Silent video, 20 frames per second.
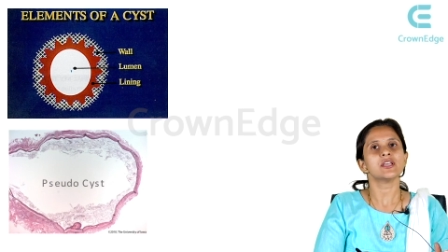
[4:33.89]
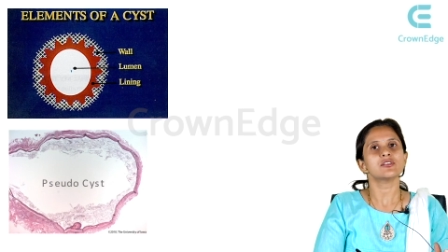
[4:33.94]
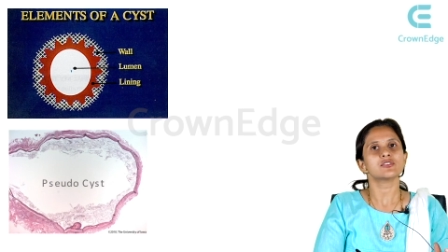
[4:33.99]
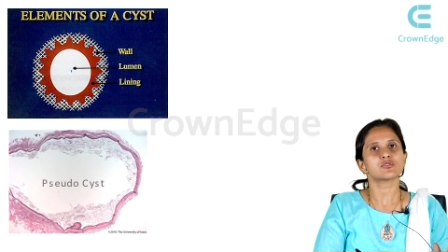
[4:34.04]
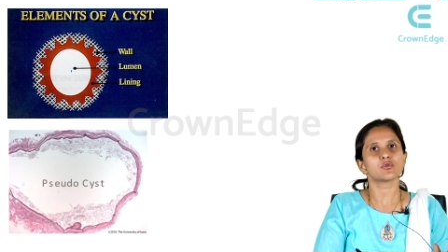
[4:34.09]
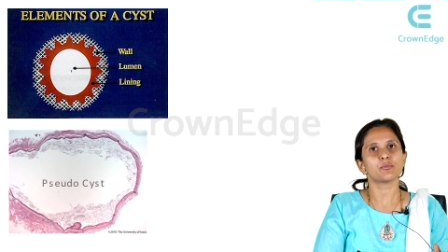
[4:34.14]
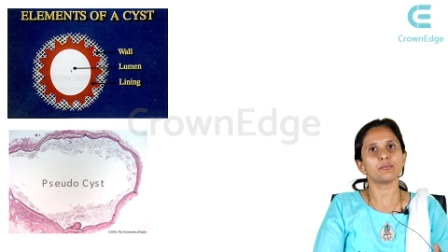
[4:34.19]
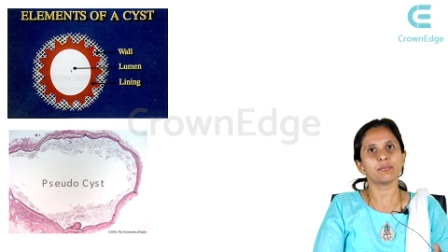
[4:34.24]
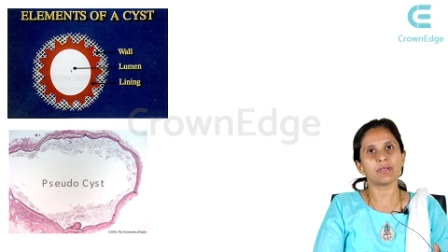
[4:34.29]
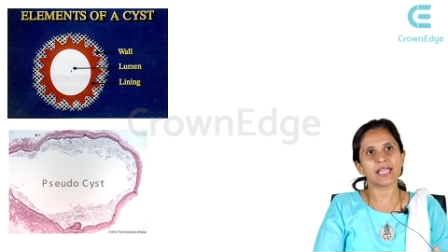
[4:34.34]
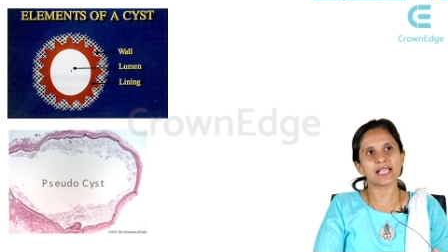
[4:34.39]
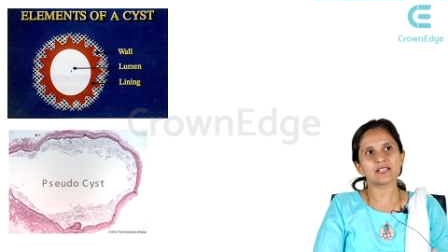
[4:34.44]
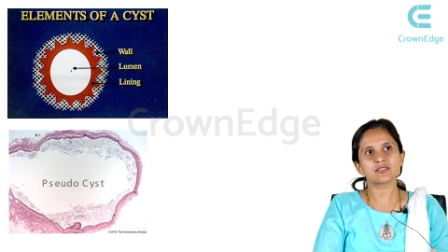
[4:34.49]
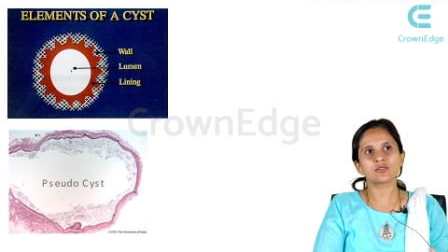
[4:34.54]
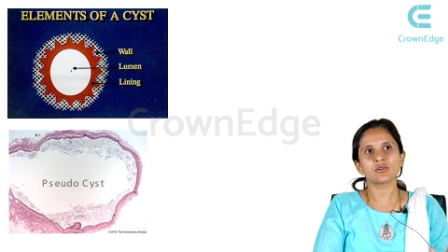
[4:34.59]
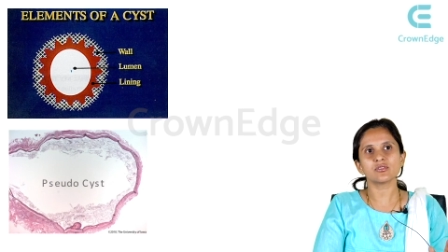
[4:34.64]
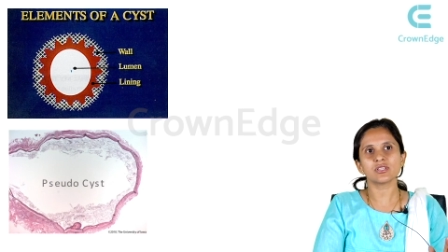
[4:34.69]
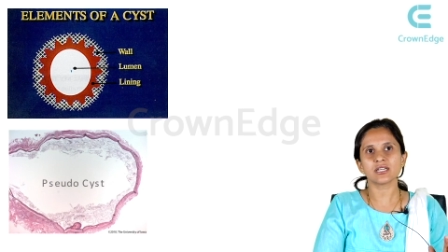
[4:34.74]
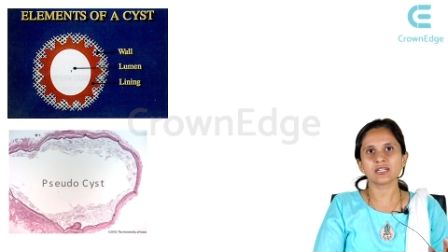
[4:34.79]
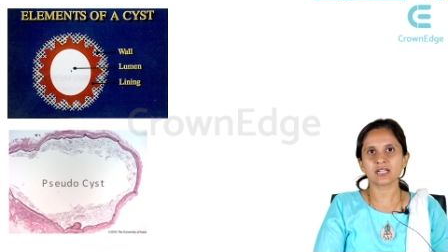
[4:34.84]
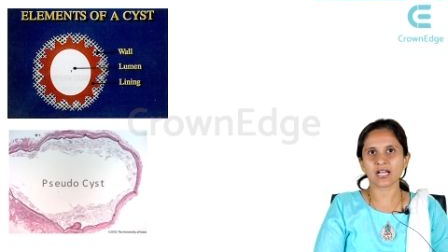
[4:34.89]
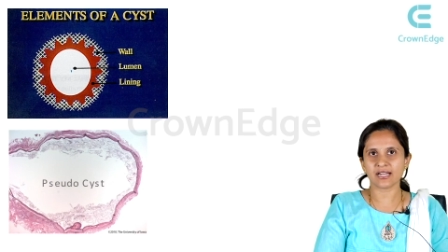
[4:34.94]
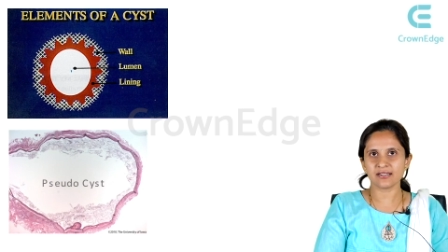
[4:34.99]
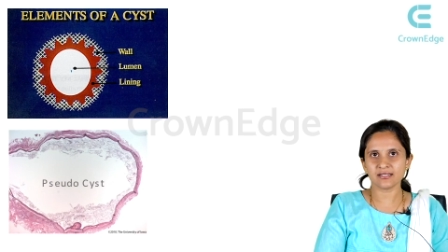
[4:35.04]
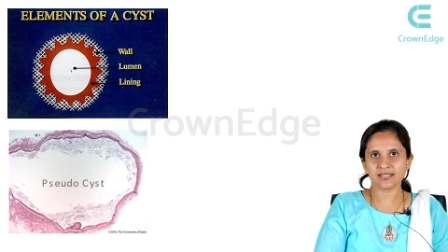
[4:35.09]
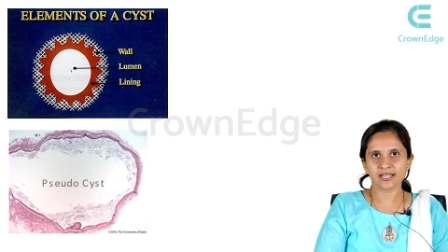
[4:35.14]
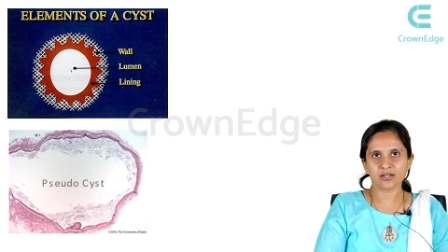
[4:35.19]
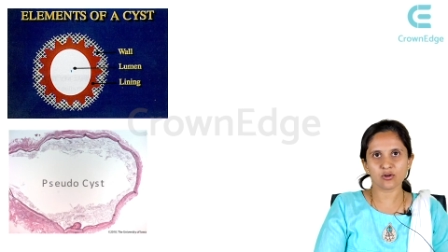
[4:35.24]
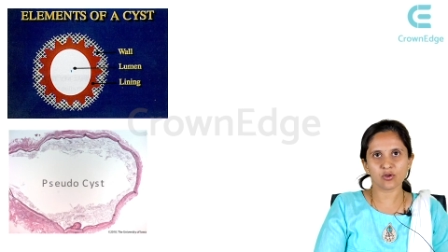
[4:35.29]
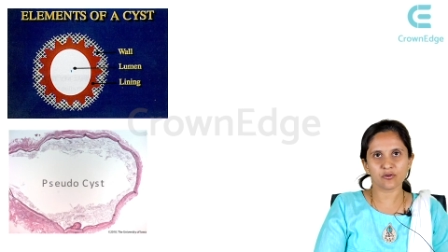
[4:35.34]
So, based on the
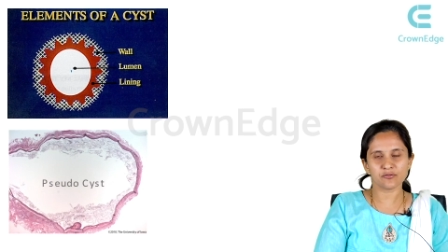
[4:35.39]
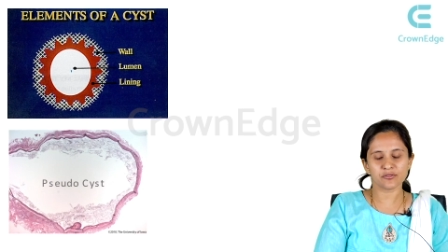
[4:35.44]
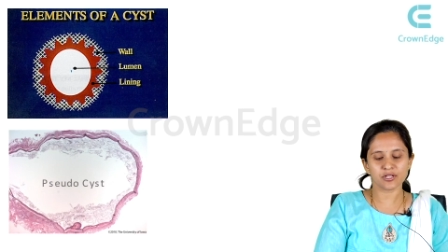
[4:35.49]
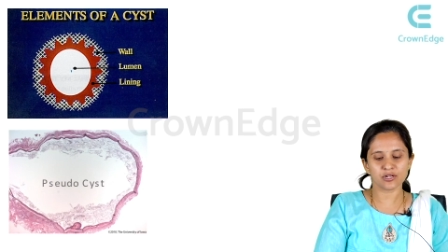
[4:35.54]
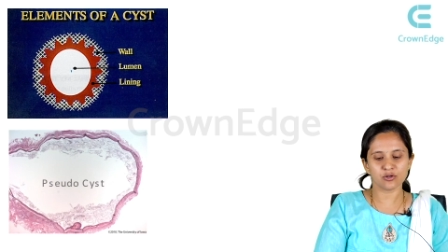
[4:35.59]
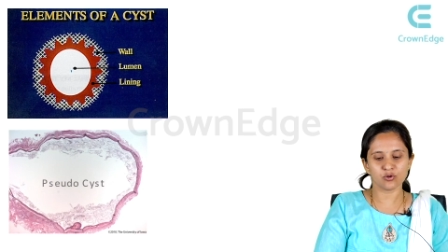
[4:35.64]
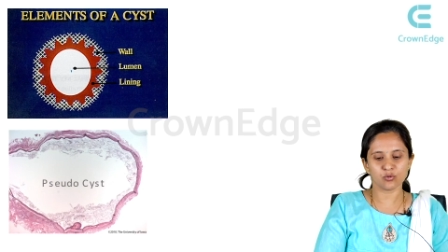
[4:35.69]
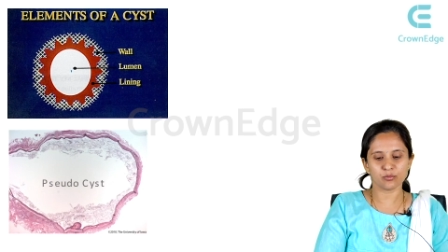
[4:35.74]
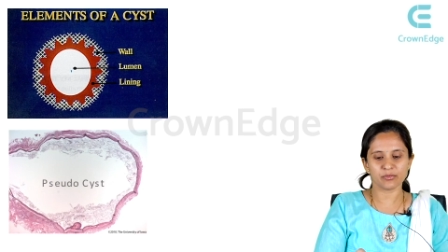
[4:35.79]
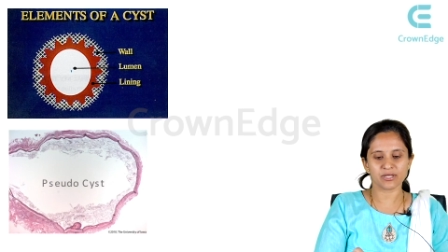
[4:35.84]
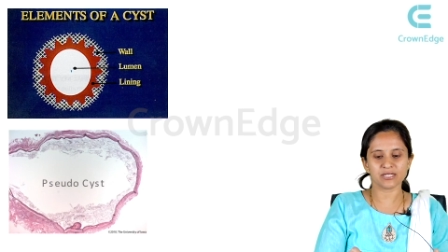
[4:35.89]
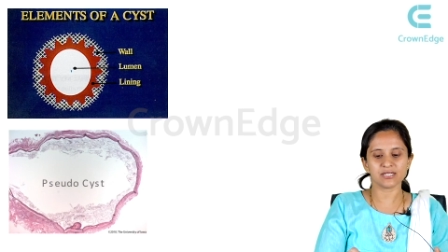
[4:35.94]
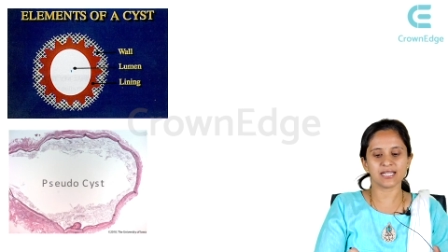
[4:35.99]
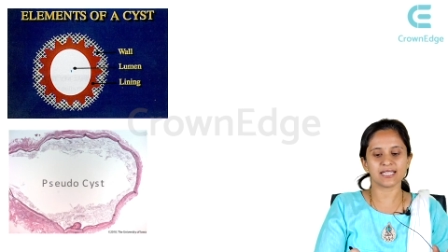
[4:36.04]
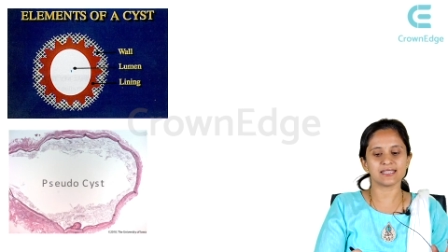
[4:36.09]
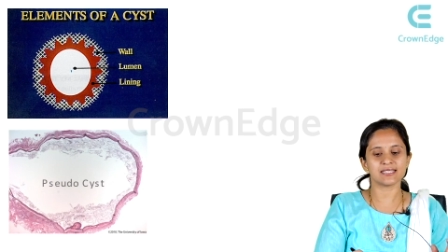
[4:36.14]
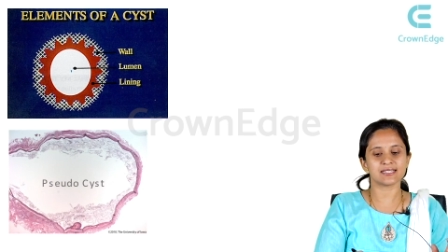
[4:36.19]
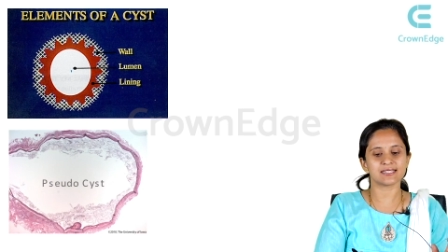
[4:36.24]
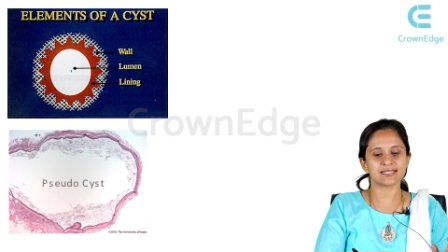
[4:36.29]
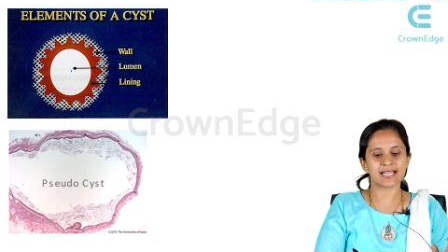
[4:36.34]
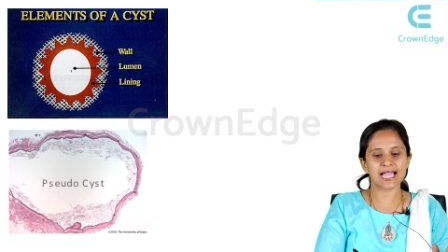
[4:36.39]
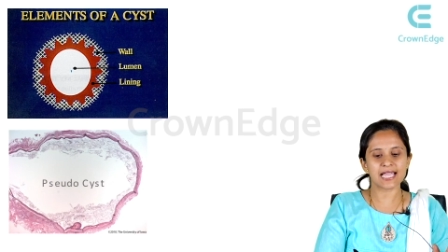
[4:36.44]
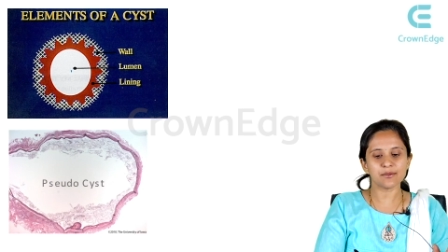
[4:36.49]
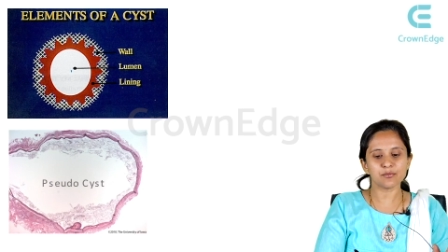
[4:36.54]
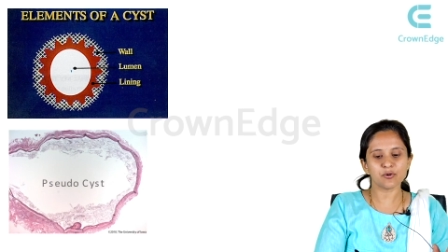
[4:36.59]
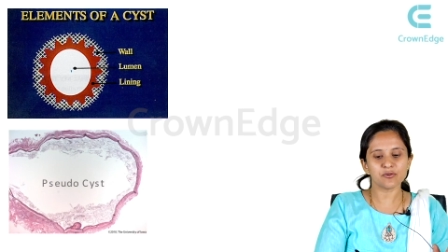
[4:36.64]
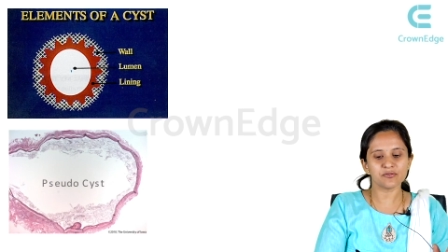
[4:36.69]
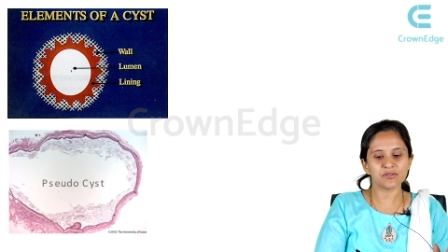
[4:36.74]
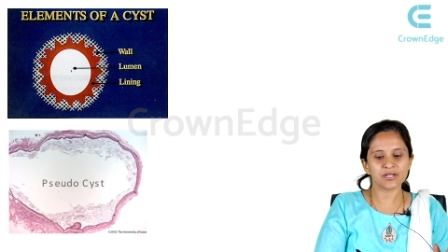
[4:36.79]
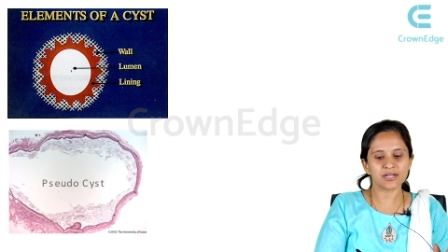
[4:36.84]
content of the lumen and the
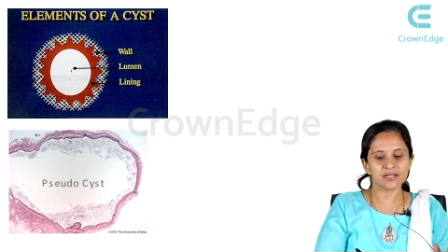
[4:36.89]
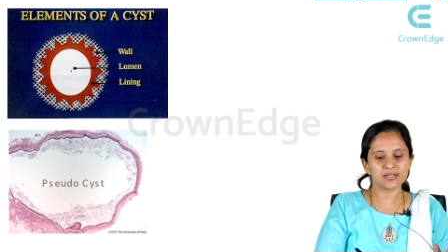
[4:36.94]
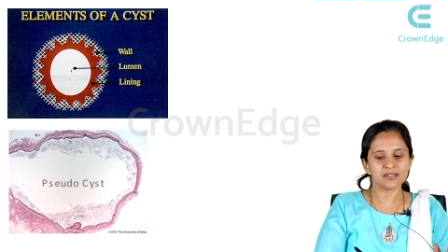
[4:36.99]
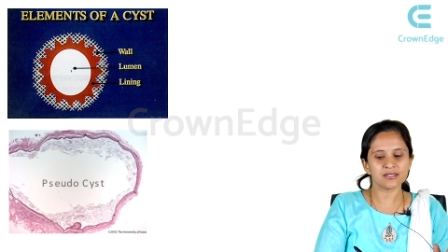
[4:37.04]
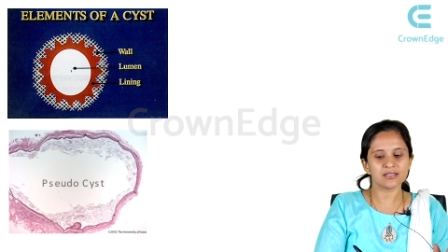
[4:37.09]
type of the